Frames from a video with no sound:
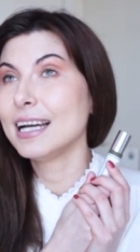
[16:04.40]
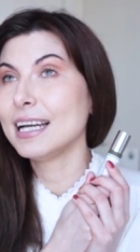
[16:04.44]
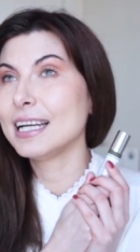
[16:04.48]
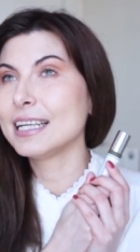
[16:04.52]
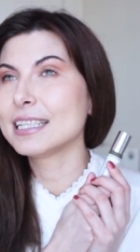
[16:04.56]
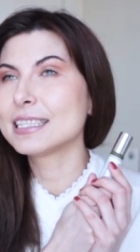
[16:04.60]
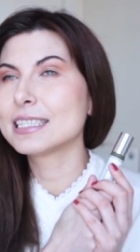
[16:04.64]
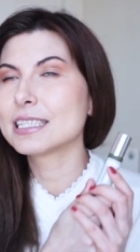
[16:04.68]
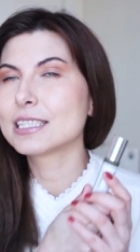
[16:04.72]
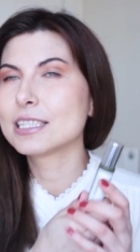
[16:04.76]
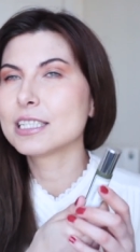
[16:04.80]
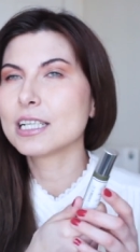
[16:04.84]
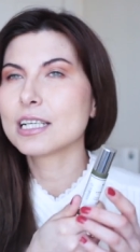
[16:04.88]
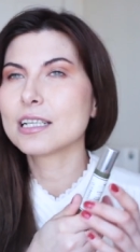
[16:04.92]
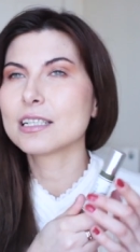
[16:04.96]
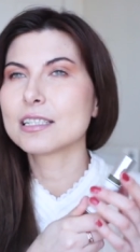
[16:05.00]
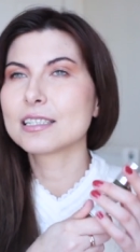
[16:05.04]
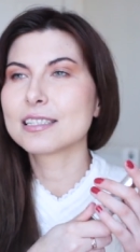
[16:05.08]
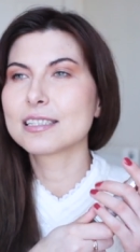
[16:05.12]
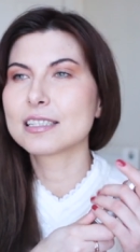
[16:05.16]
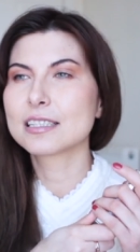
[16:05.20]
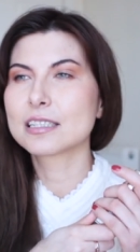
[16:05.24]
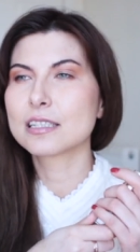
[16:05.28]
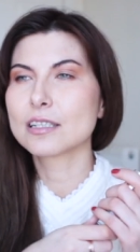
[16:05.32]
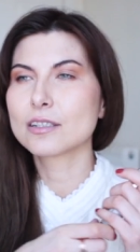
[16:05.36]
It's
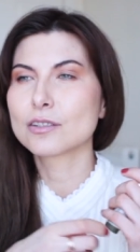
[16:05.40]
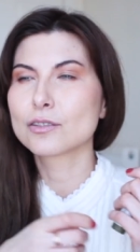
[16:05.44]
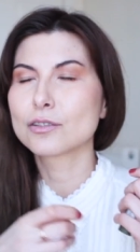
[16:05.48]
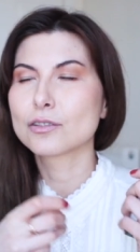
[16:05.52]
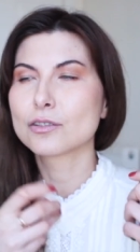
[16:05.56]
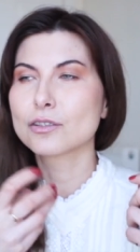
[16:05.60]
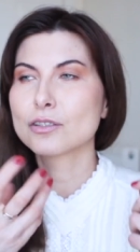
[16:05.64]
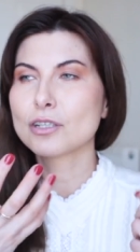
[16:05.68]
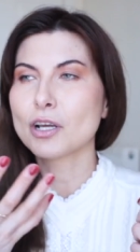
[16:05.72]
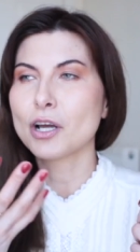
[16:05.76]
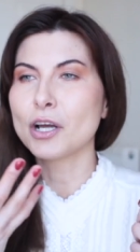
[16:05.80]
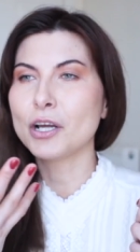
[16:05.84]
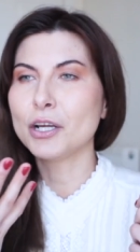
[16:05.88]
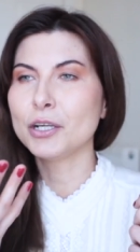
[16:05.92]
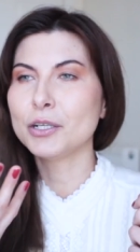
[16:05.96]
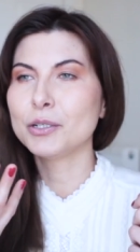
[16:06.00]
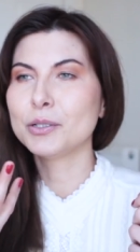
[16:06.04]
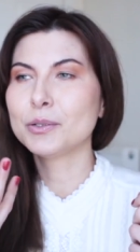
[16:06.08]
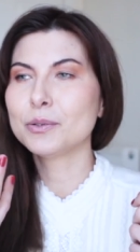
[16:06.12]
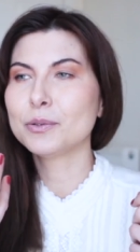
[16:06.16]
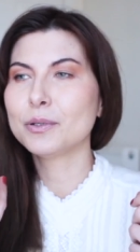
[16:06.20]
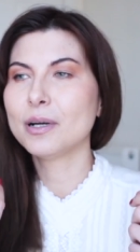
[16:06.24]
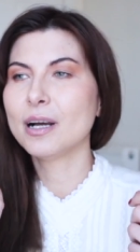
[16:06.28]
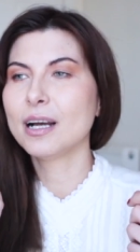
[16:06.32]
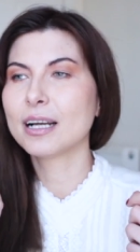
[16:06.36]
just
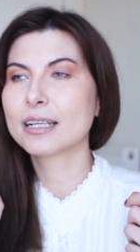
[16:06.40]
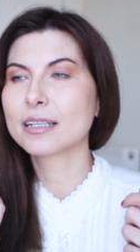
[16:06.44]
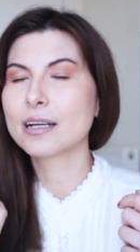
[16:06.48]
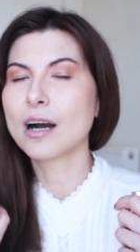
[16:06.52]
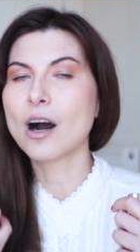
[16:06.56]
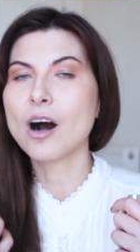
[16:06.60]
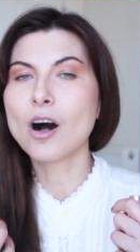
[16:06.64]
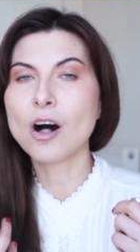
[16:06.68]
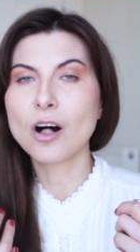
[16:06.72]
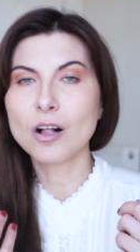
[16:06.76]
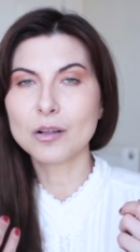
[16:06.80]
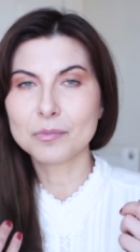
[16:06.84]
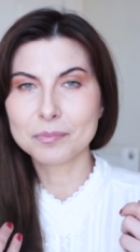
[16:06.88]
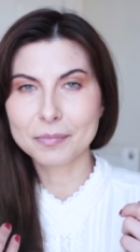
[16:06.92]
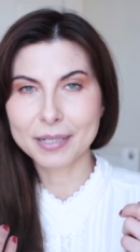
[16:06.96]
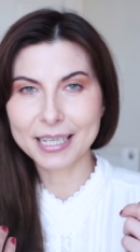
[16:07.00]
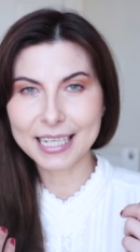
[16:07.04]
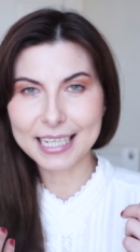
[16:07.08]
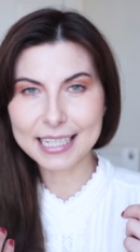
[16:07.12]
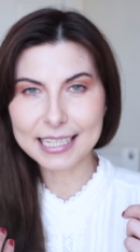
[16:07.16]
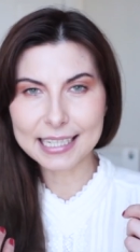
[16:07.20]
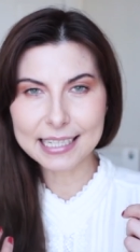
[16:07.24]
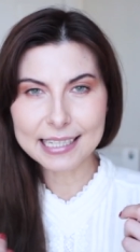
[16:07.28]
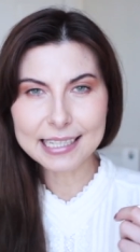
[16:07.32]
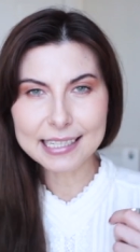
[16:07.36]
so
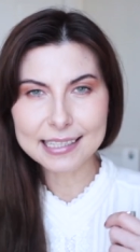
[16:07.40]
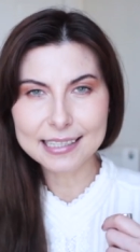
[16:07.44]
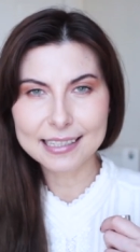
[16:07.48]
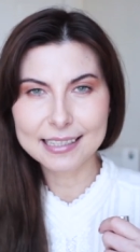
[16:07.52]
calming.